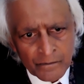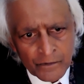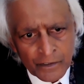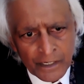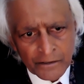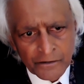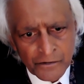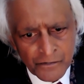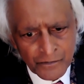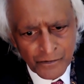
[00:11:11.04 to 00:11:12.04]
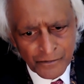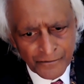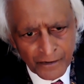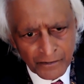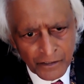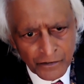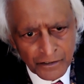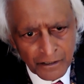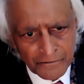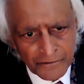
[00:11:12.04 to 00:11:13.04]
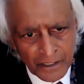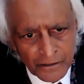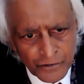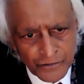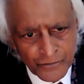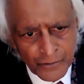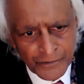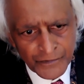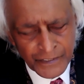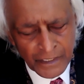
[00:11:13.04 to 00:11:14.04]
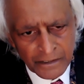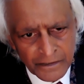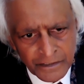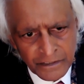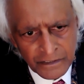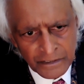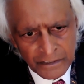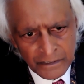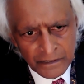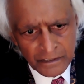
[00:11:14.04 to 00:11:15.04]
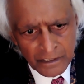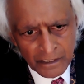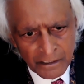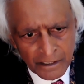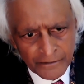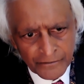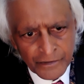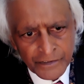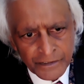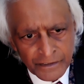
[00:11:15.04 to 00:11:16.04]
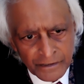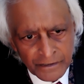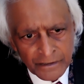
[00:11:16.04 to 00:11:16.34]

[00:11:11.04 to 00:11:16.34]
to get to the foundation of knowledge and truth and science and the light of reason.